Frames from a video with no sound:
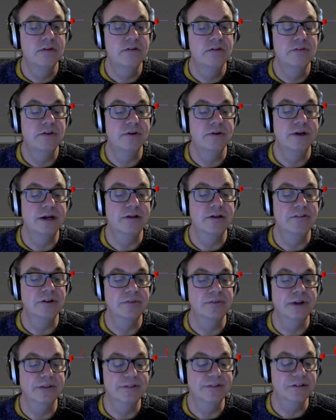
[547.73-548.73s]
Okay, so
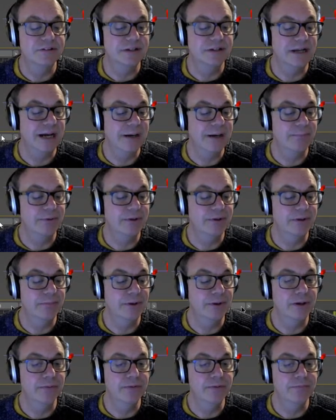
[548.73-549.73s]
nothing's going to happen at the
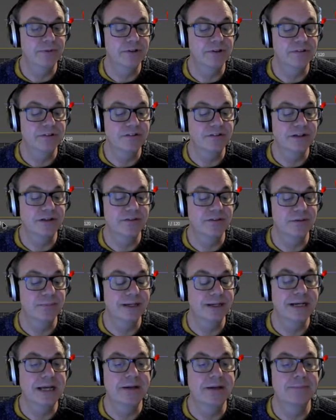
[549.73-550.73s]
moment because there's nothing
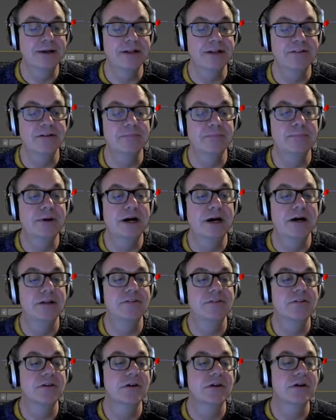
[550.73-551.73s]
being animated,
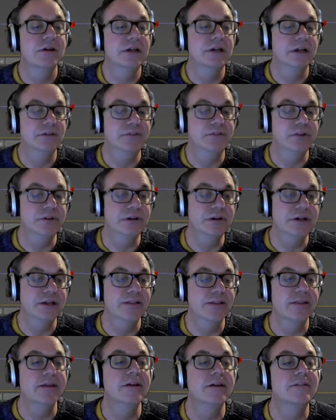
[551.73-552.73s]
but if you look
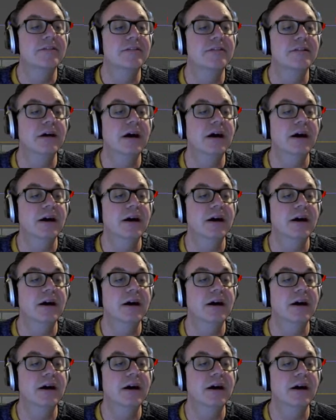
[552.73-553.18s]
at this